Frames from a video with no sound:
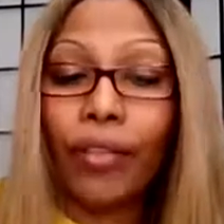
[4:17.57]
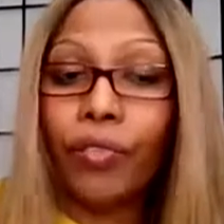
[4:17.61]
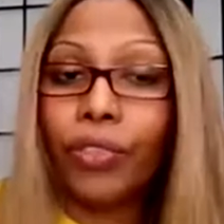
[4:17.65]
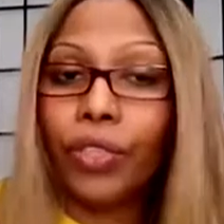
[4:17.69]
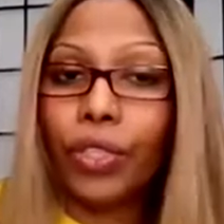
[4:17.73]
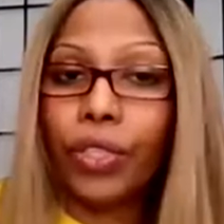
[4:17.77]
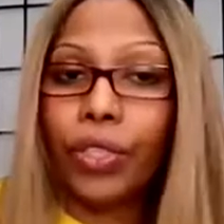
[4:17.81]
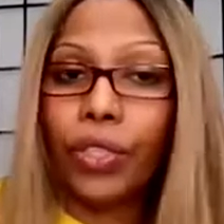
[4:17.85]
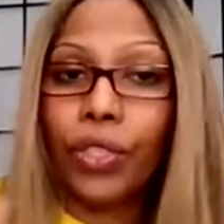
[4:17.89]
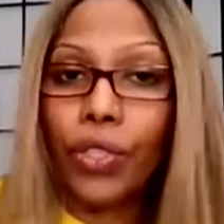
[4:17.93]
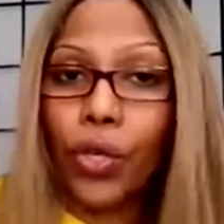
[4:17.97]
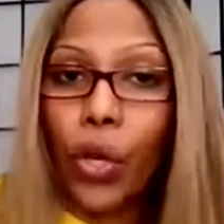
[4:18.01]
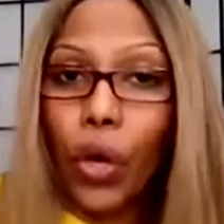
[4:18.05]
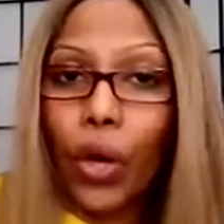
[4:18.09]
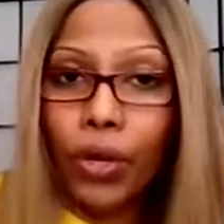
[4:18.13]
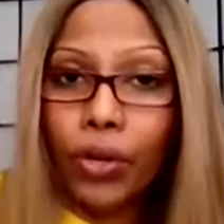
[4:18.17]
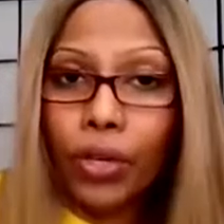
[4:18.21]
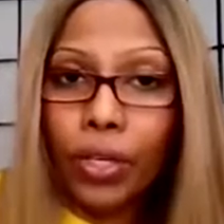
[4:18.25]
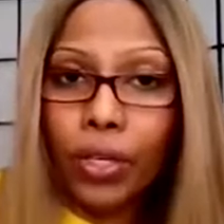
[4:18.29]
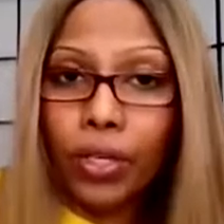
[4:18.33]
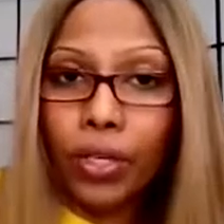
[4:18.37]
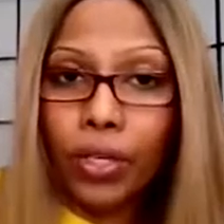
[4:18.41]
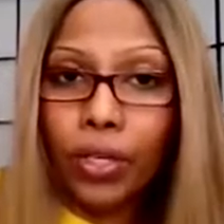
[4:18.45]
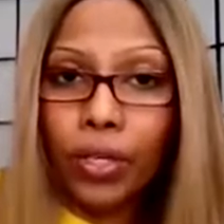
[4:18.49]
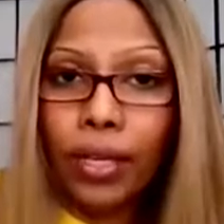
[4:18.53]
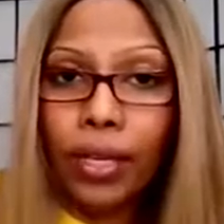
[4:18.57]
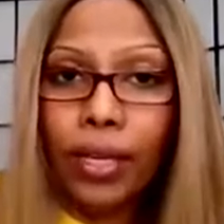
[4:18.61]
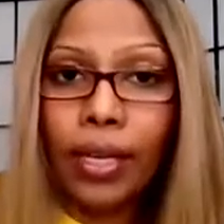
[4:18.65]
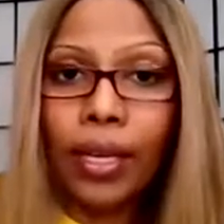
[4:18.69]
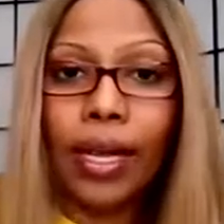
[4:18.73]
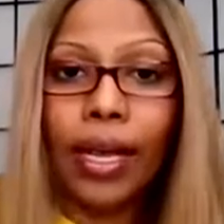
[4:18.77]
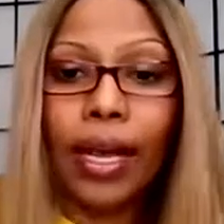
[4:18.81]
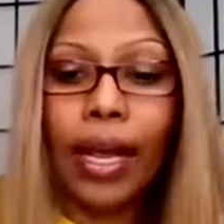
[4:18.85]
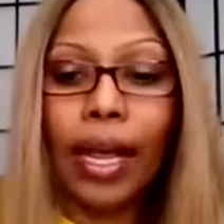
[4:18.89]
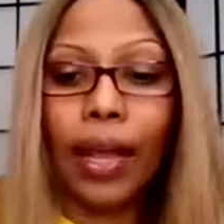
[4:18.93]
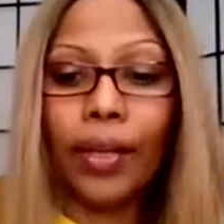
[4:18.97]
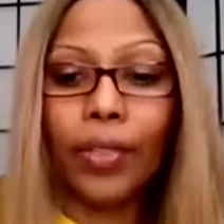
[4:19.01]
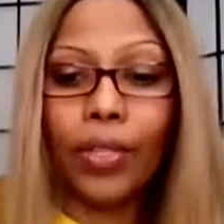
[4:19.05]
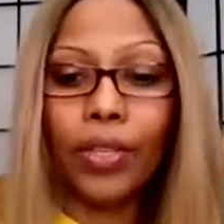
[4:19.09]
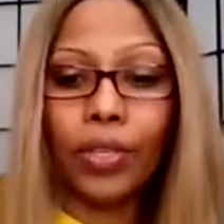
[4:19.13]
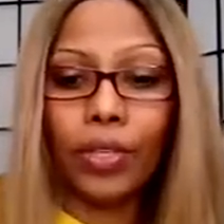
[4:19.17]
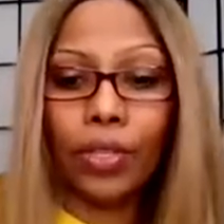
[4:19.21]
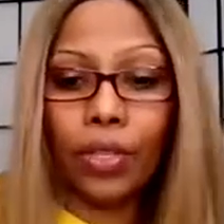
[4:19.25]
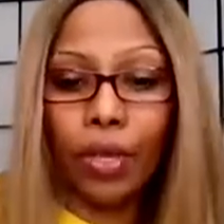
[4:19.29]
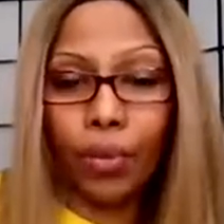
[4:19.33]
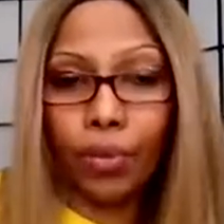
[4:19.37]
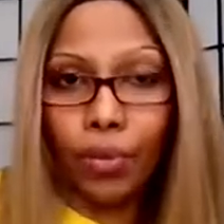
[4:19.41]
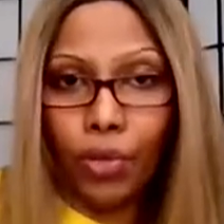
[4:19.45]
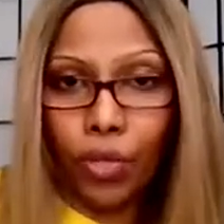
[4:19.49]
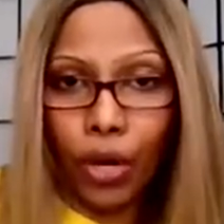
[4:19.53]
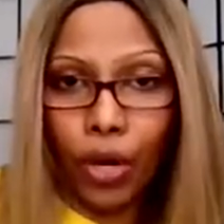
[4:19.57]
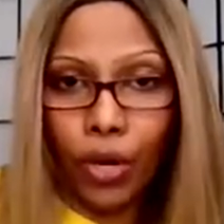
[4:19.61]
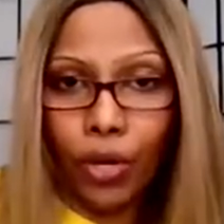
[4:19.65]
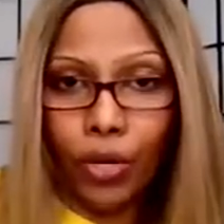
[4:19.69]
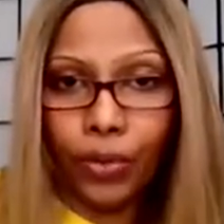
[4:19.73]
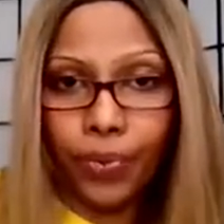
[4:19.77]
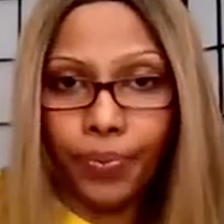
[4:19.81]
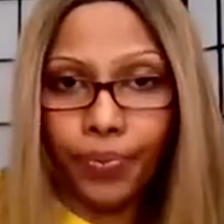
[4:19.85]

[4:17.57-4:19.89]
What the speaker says: the genre and the subgenre.